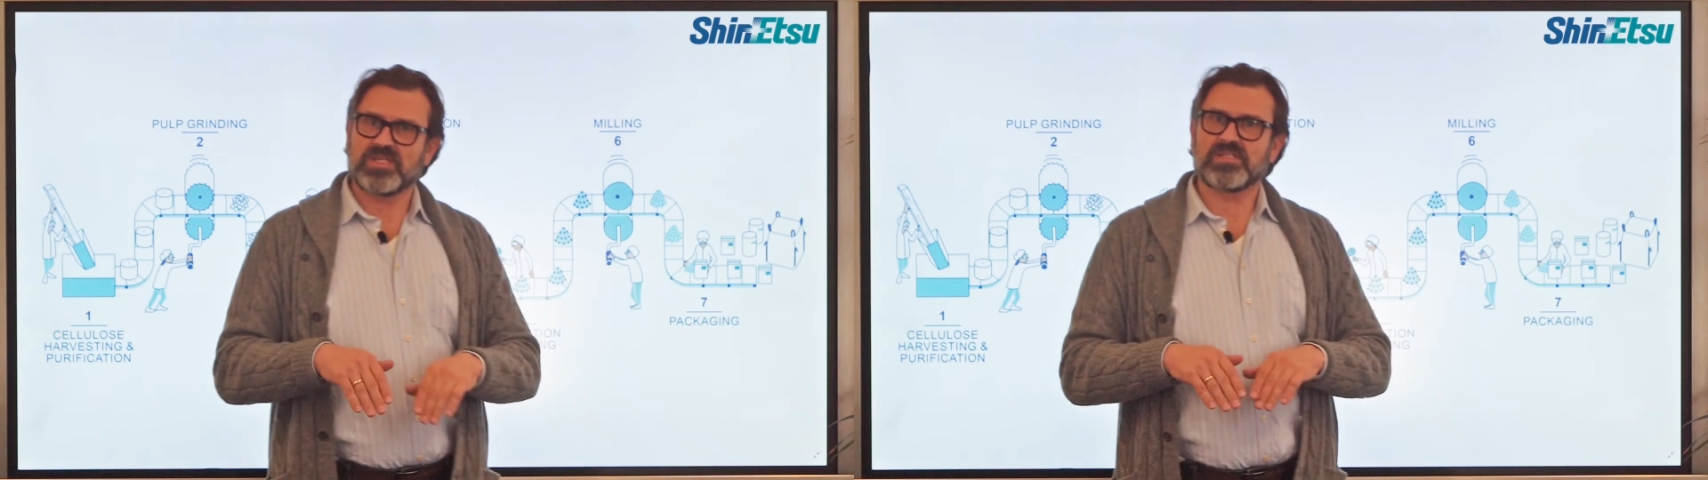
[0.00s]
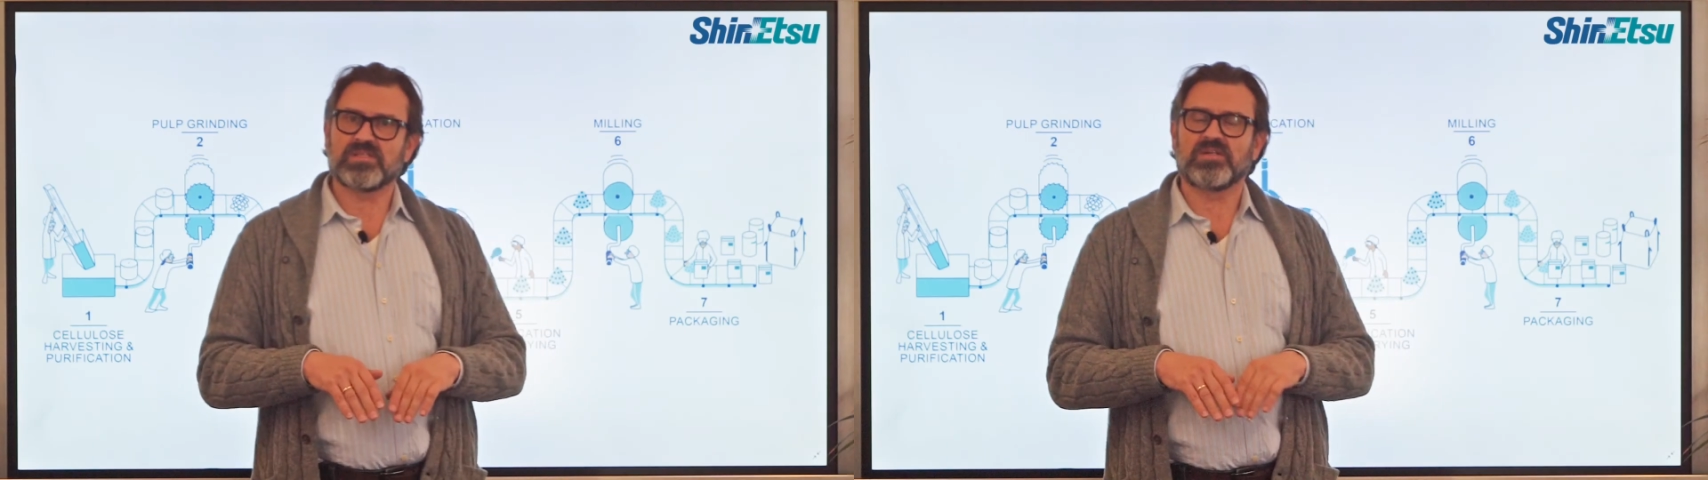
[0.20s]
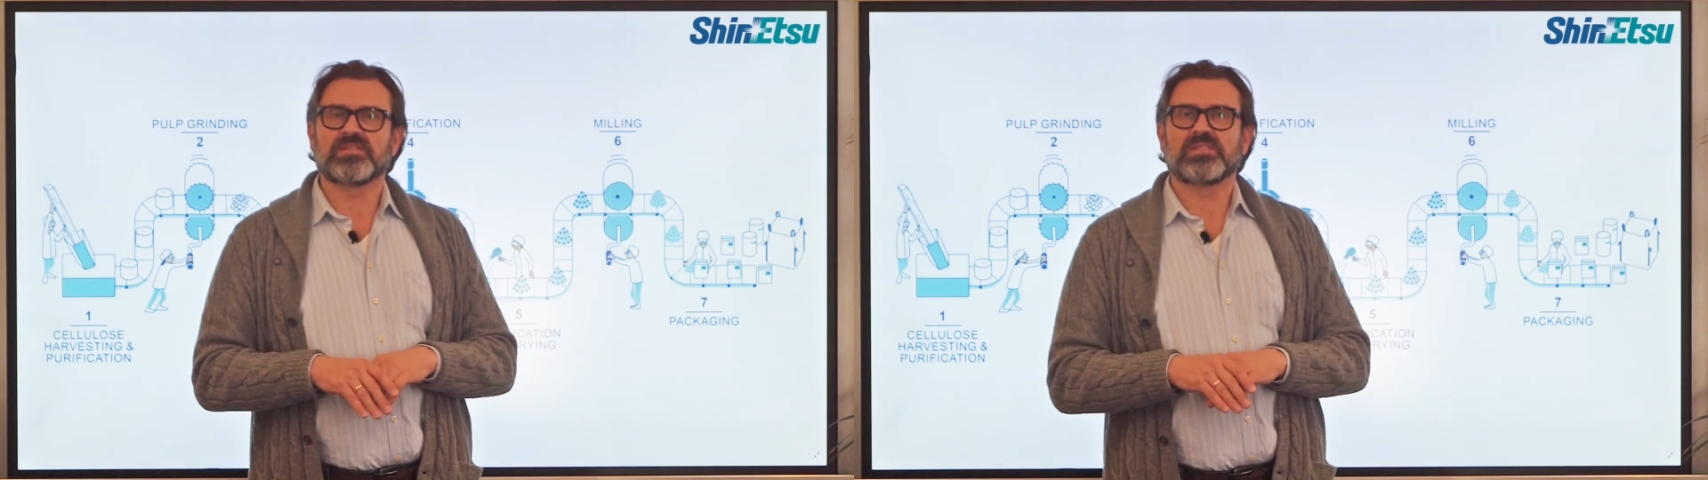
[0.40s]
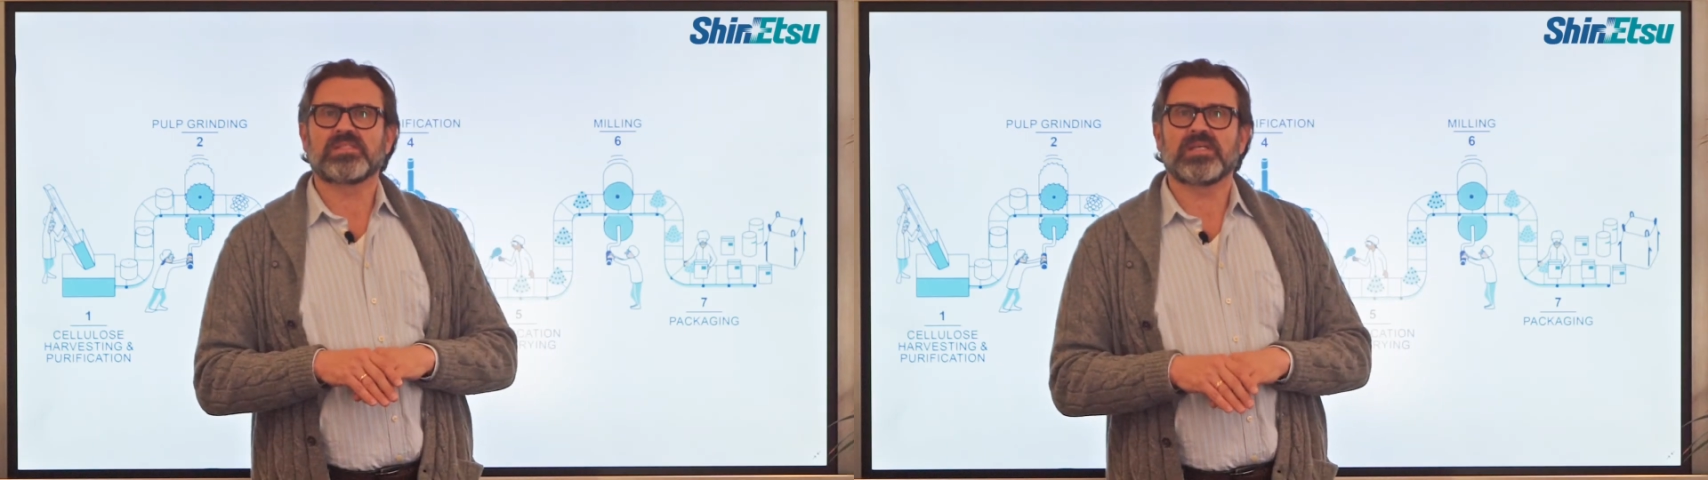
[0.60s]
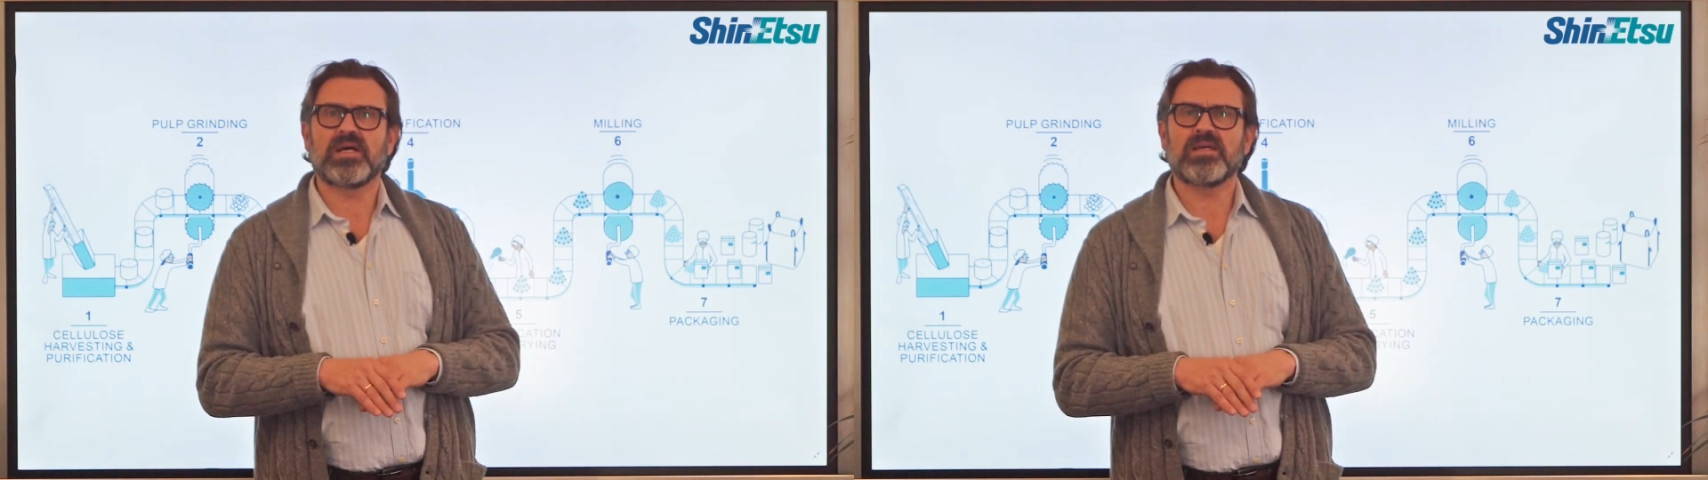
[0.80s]
is on
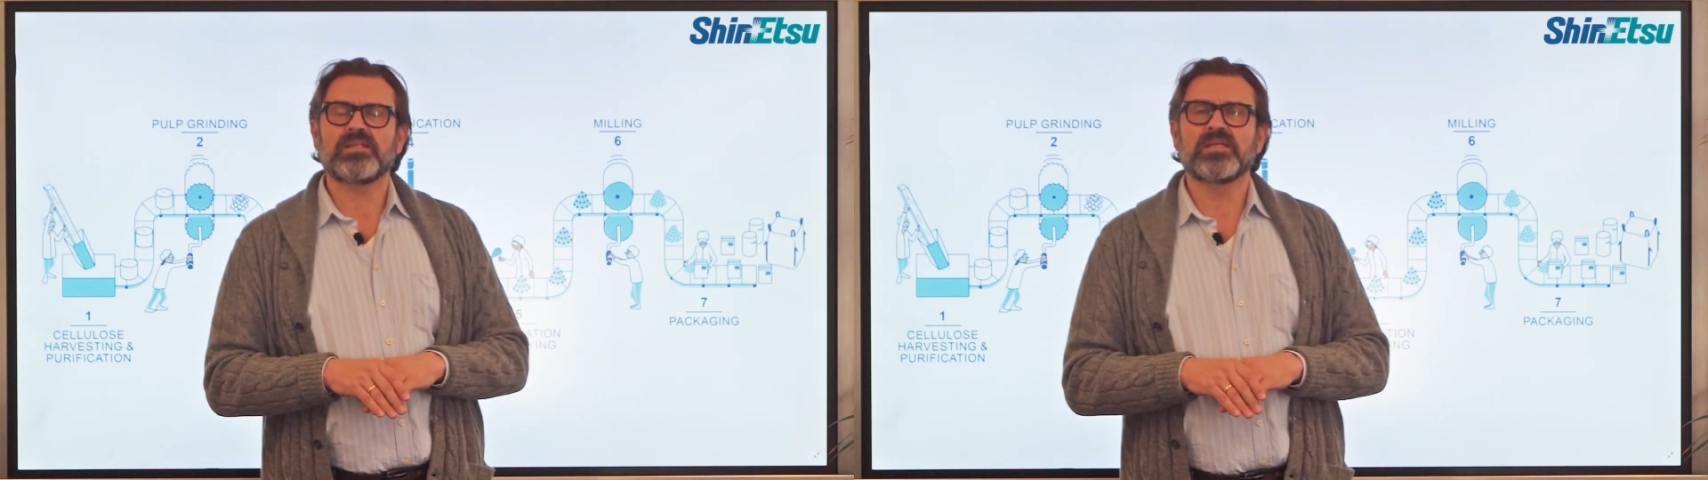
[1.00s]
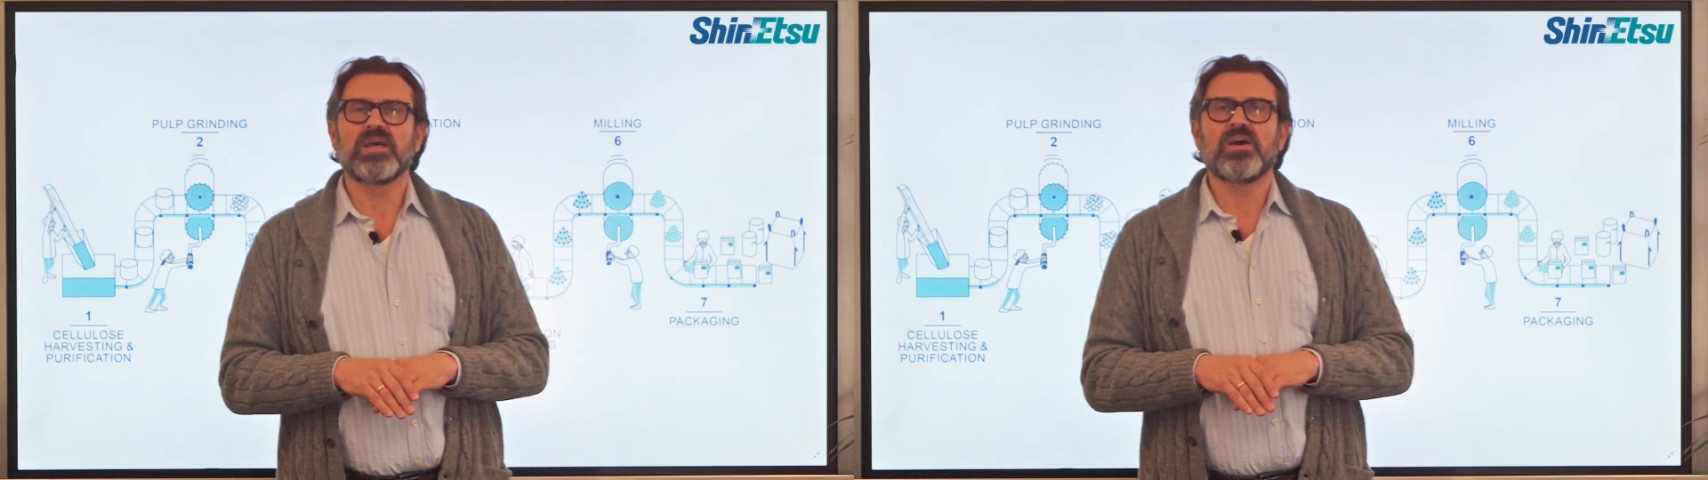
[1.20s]
site,